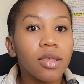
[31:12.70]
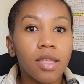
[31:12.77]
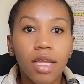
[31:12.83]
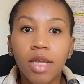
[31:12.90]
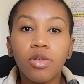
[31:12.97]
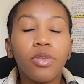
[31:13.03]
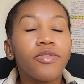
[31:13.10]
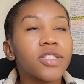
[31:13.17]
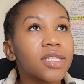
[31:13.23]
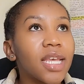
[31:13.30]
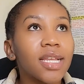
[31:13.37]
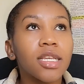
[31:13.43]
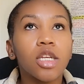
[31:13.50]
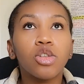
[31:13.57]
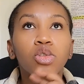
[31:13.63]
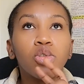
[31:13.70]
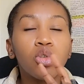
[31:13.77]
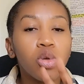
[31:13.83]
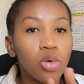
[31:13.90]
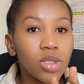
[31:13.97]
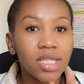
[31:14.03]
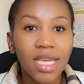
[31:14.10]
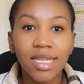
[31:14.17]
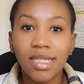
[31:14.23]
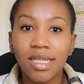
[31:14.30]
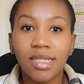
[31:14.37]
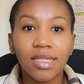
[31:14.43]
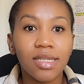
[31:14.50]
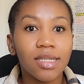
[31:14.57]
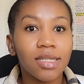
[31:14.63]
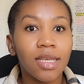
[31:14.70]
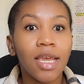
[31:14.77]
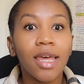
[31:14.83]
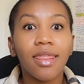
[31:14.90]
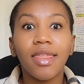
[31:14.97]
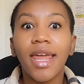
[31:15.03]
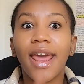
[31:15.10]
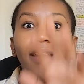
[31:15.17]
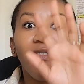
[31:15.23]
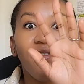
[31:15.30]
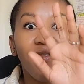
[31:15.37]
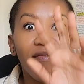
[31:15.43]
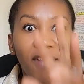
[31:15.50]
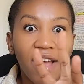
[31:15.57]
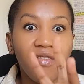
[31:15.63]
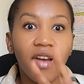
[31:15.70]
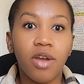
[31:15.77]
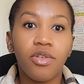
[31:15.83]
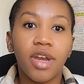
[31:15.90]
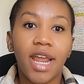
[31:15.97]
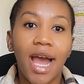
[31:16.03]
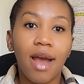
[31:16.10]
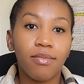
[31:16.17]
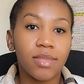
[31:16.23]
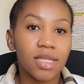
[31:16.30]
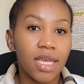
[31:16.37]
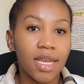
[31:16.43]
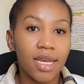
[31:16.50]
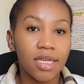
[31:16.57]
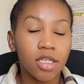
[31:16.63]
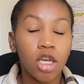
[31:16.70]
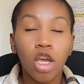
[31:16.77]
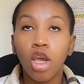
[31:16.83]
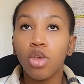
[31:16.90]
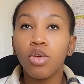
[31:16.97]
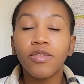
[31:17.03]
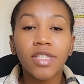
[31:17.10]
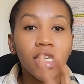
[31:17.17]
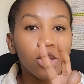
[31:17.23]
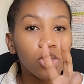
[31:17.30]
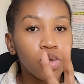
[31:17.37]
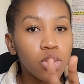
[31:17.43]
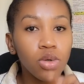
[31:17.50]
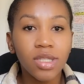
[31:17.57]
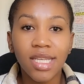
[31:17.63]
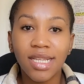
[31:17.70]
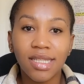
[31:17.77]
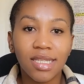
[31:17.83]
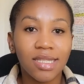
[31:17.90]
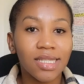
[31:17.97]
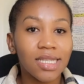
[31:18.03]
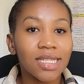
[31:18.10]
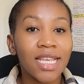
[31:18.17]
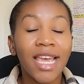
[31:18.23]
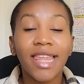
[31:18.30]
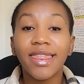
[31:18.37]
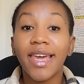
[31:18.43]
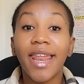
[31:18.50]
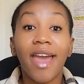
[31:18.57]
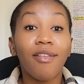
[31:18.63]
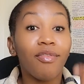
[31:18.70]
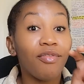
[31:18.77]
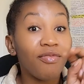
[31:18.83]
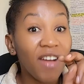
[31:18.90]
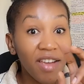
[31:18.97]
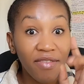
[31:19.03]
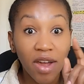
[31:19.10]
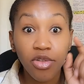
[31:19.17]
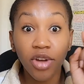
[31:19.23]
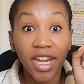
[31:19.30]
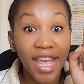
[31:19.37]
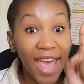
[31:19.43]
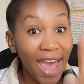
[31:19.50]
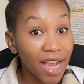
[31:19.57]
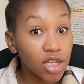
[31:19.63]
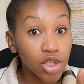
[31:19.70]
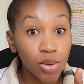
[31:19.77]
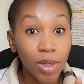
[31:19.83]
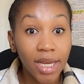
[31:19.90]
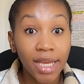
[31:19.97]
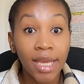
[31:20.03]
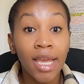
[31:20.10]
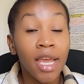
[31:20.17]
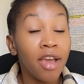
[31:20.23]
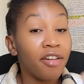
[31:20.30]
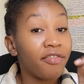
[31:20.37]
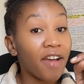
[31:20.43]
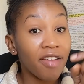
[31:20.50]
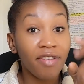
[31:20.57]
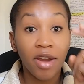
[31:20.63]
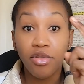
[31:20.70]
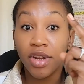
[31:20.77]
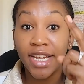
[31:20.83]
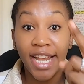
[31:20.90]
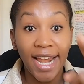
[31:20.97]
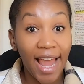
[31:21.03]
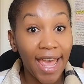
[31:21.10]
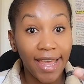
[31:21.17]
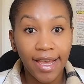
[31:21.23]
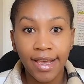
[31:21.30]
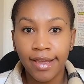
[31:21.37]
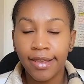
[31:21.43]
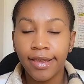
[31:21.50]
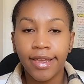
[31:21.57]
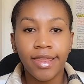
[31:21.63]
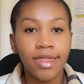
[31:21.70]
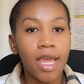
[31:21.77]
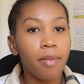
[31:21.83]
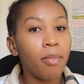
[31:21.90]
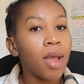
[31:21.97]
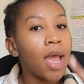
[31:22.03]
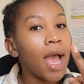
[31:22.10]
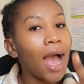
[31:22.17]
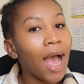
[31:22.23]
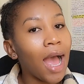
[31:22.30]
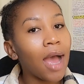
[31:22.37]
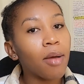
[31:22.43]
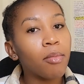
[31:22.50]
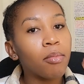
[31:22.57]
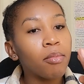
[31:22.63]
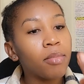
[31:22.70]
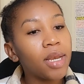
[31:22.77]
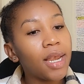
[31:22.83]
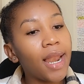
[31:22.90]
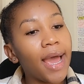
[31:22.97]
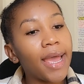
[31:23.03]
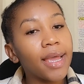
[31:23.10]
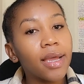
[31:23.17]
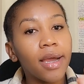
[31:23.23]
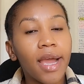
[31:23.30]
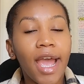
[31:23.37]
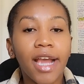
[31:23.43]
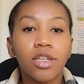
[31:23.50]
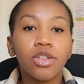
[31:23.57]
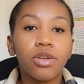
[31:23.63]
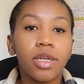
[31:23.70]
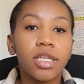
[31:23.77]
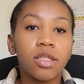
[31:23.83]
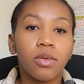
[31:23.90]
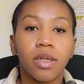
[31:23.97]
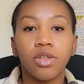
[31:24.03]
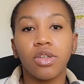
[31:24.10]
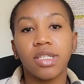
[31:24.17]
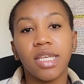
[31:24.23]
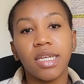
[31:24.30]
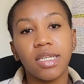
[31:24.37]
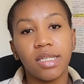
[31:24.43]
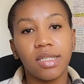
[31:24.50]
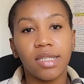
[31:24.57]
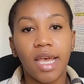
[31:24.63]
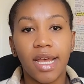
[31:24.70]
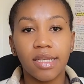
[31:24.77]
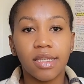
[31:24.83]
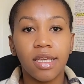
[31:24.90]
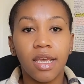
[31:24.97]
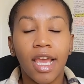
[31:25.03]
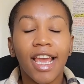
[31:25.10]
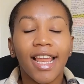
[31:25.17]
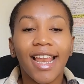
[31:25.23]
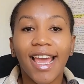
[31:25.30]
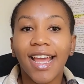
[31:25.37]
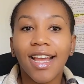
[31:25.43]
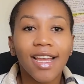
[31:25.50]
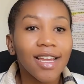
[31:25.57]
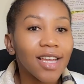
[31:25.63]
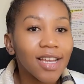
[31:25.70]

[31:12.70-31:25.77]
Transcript: you've said 2 sentences that have 500 in it. You've said 2 sentences that have 500 actually, 500 like in them. Like actually is what your sentence has. Like,